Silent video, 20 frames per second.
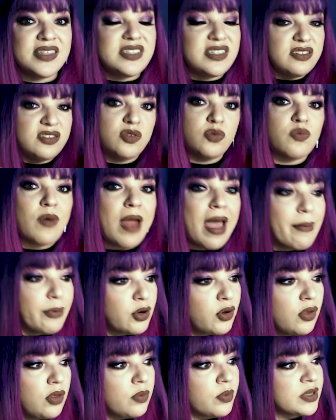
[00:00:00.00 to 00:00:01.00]
This is the
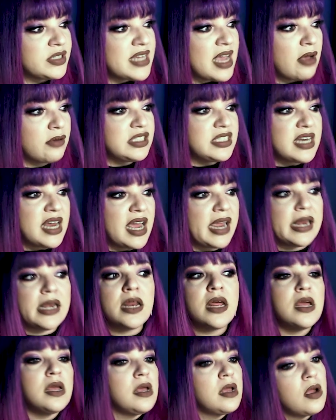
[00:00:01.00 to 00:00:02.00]
rabbit hole we're down tonight.